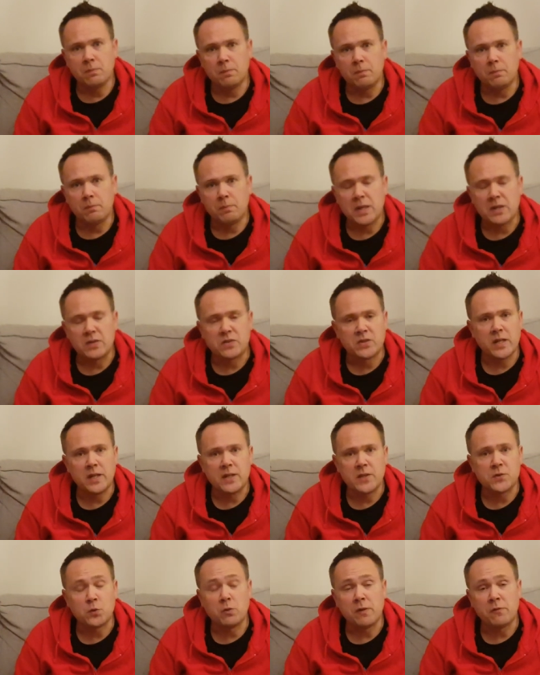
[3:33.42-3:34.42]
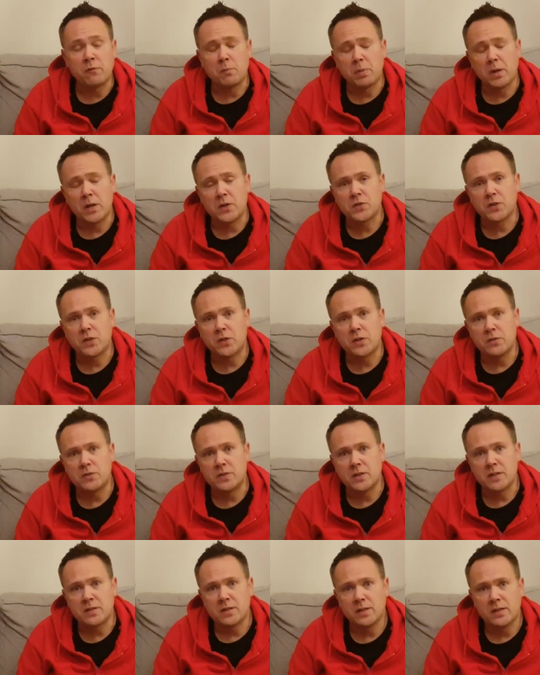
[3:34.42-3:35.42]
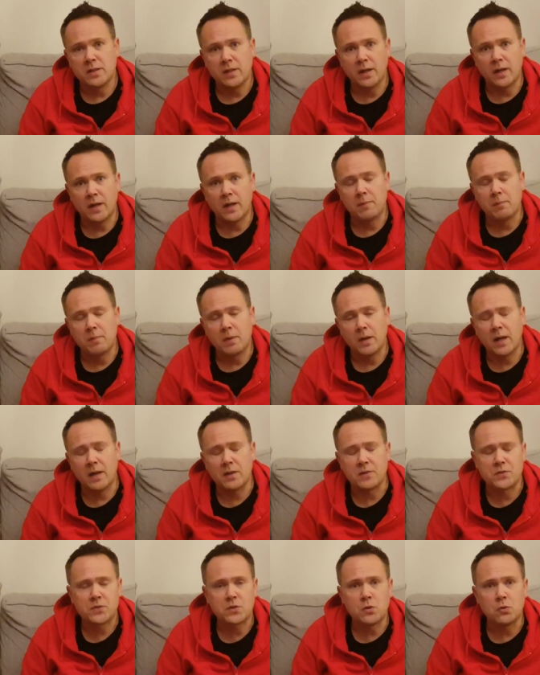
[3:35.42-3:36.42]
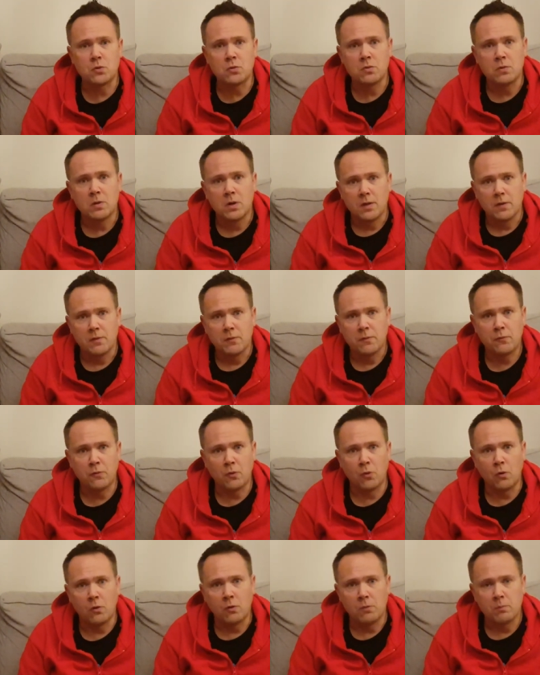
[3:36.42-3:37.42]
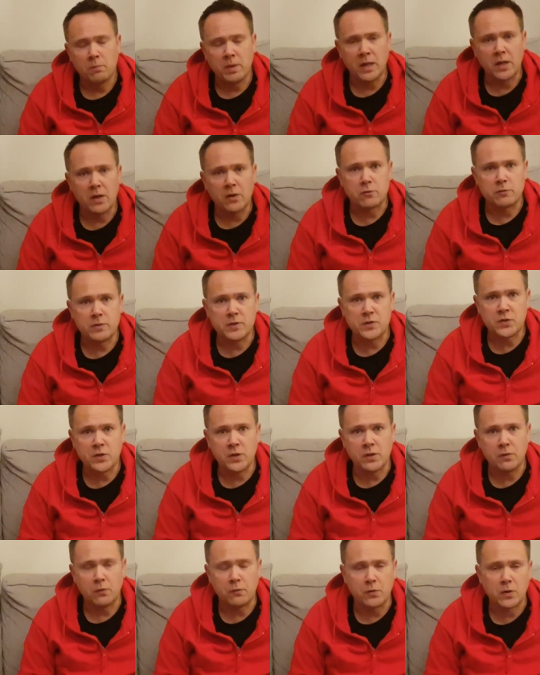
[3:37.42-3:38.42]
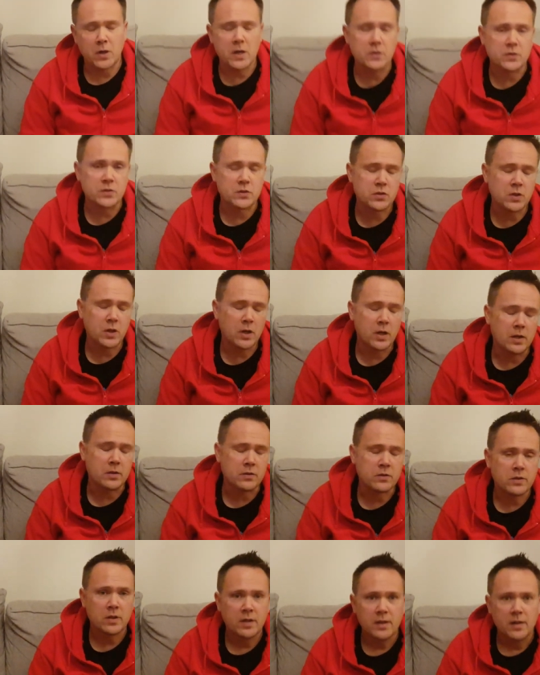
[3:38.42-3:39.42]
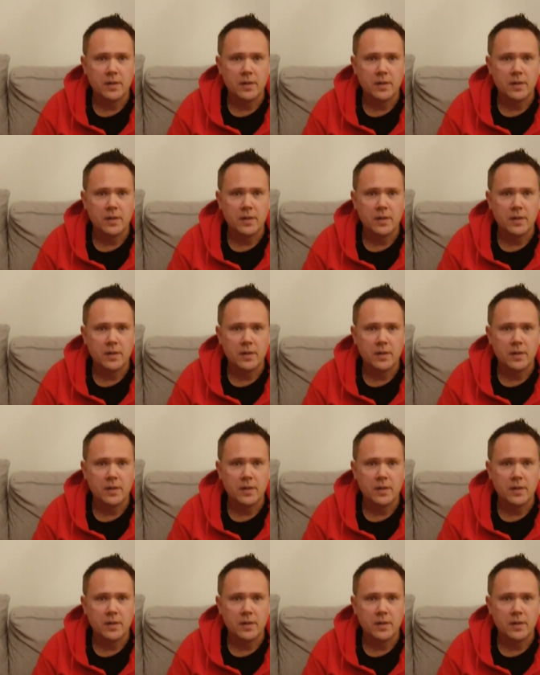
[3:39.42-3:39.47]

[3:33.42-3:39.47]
being teased or even persecuted um, at school for being a Christian or for going to church.